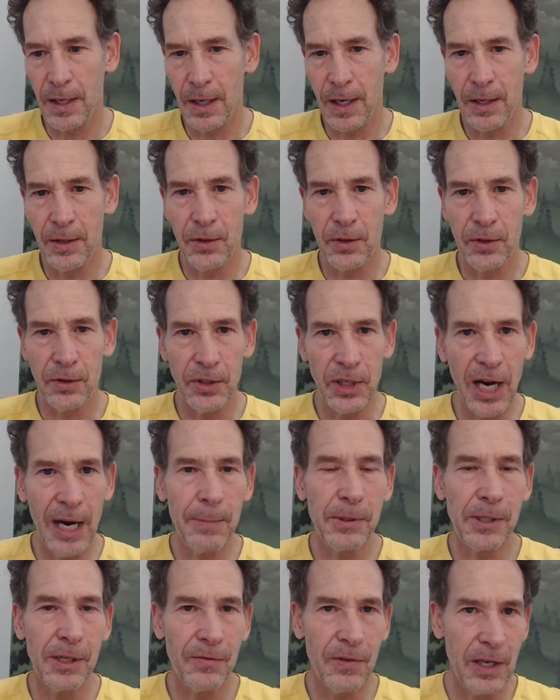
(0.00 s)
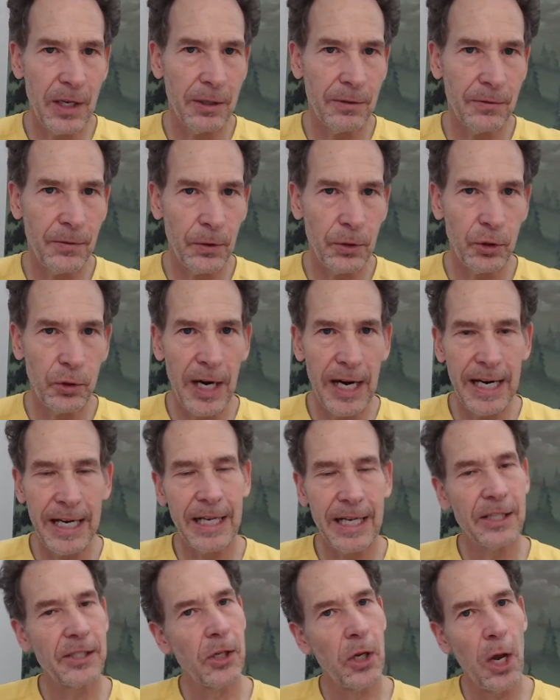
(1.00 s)
Other types of interval
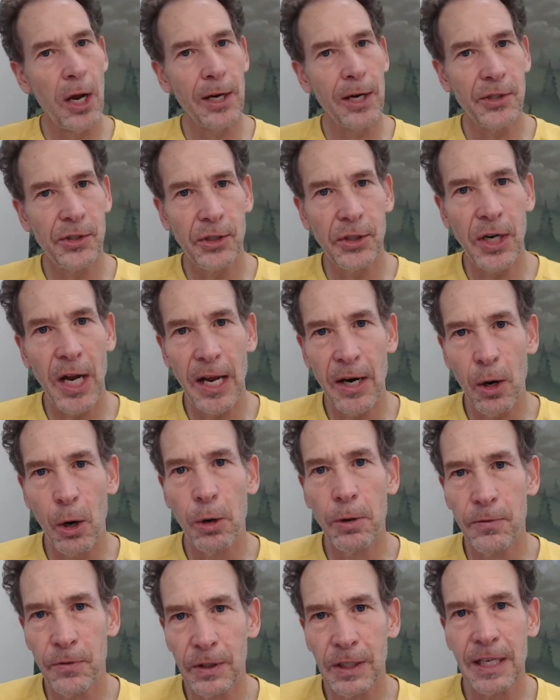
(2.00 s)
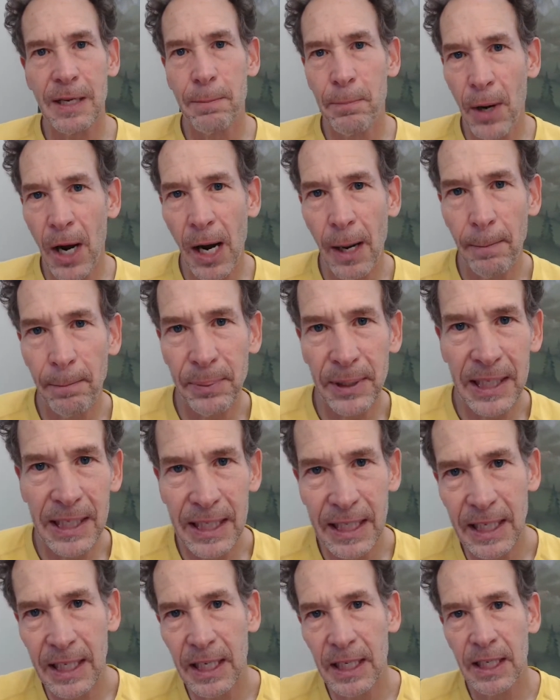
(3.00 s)
training, as long as they're not overly
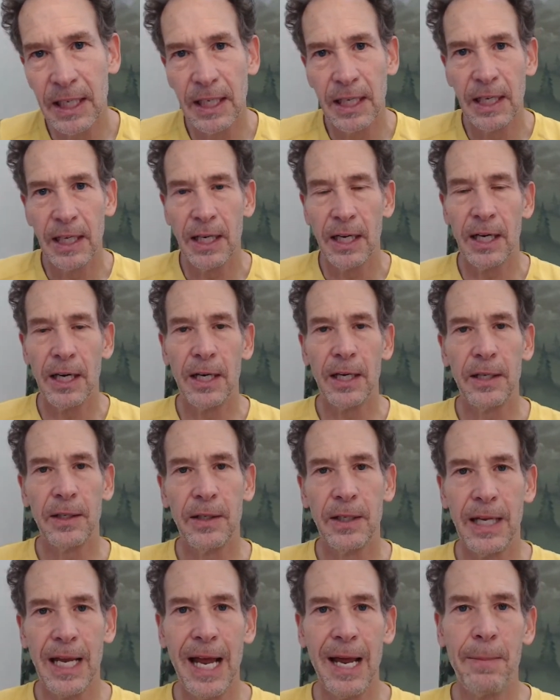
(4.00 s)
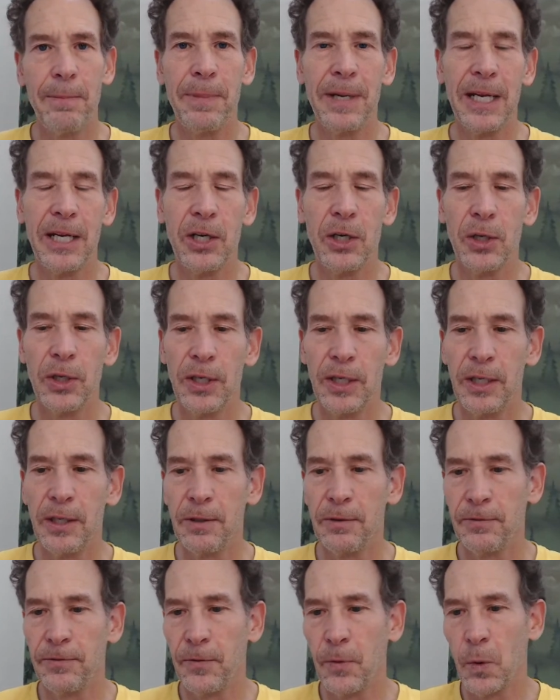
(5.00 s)
pumpy, can be
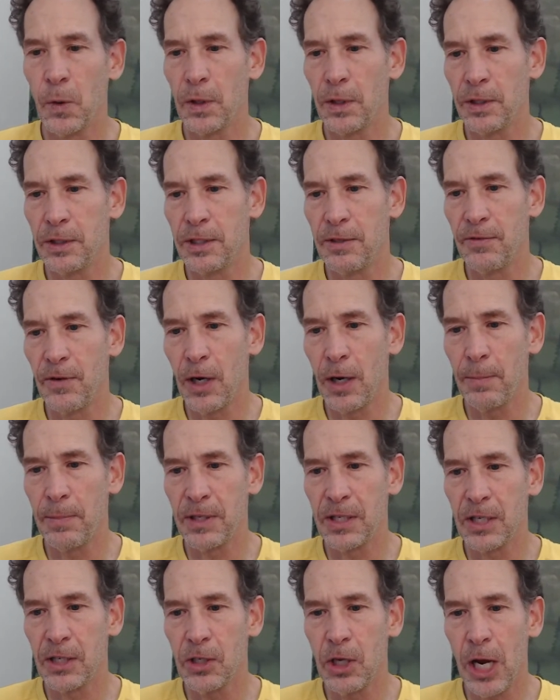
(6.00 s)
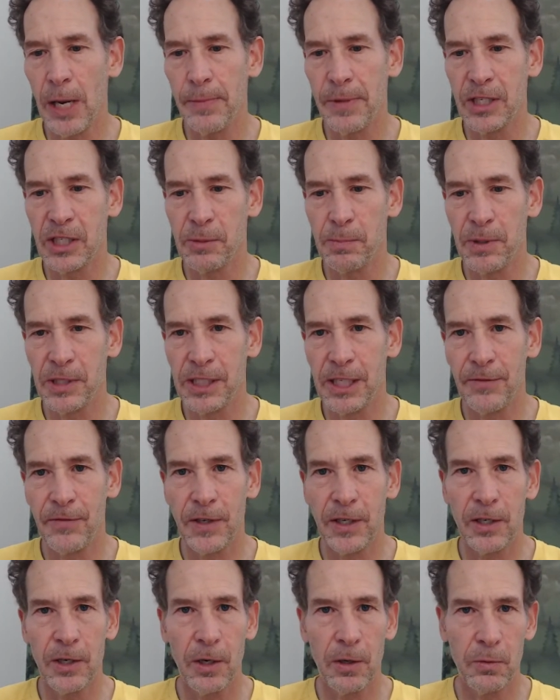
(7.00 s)
good for developing the climbing
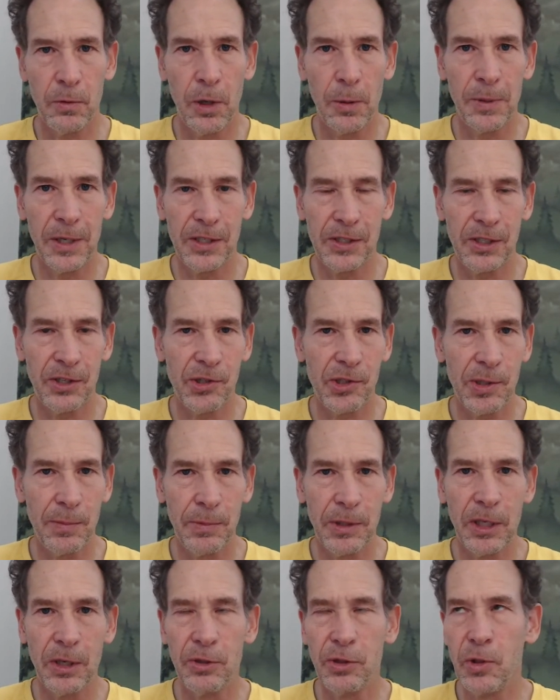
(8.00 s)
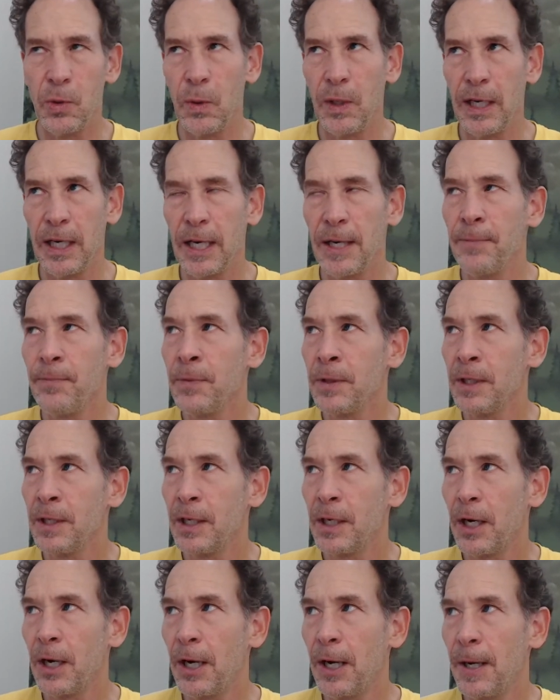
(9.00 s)
specific aerobic system. Doing
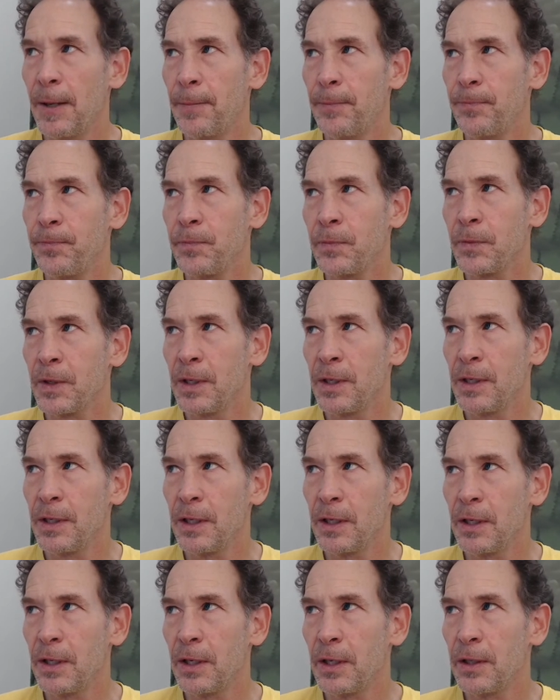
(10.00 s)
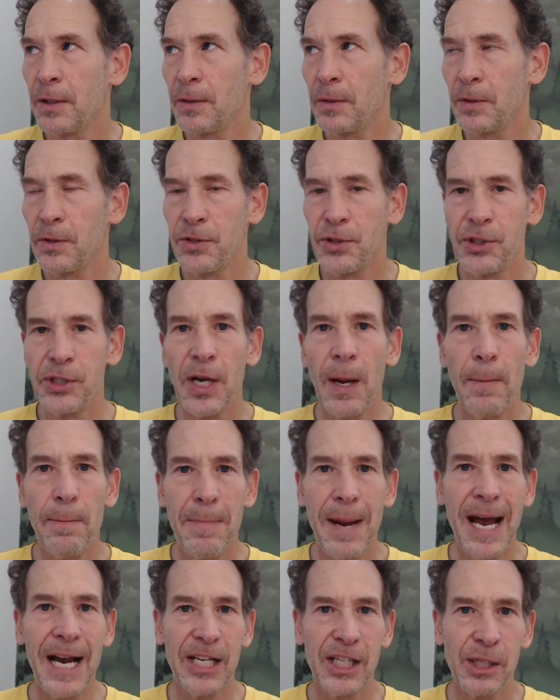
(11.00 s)

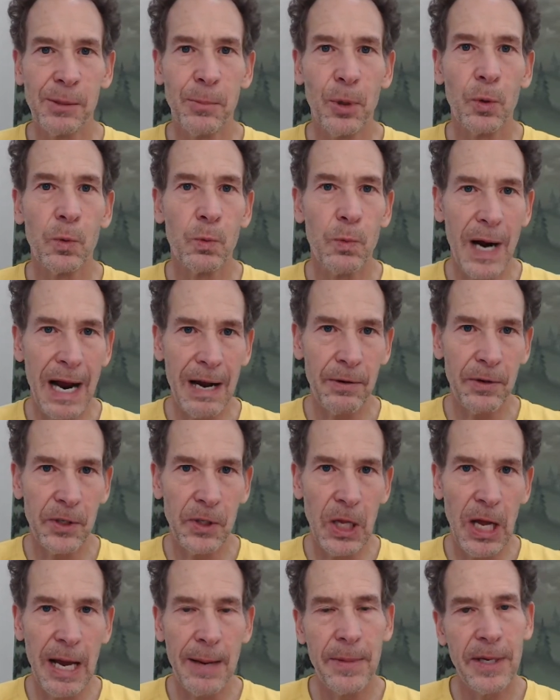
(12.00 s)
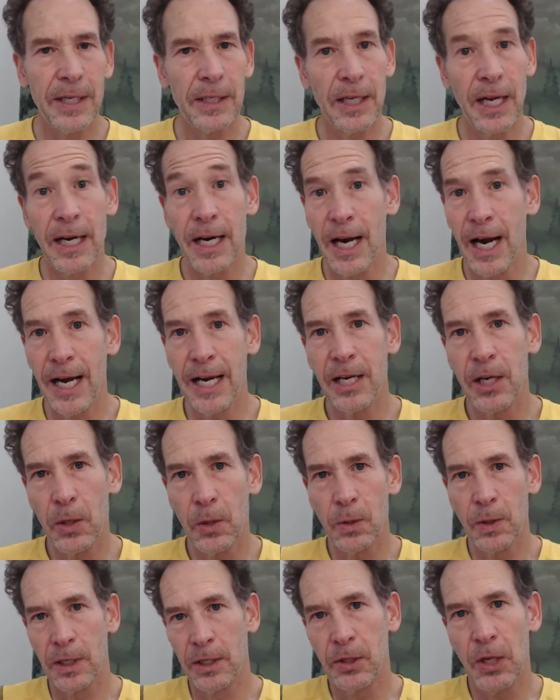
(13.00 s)
sub-maximal route climbing. Like I
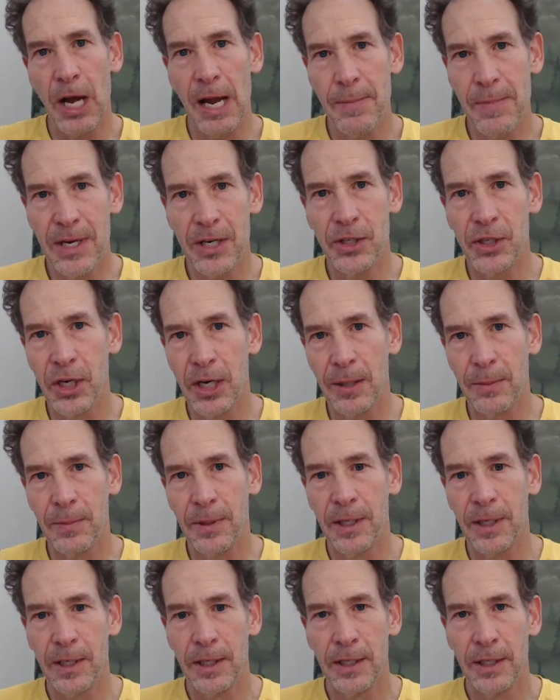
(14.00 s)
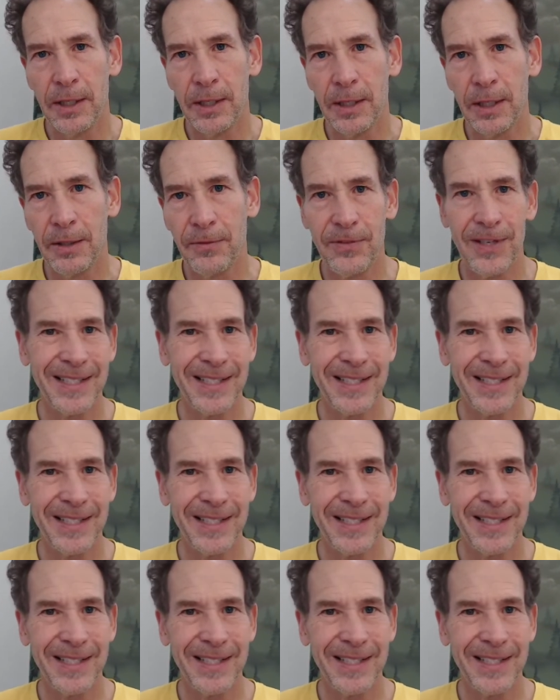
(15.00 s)
go to a climbing gym. In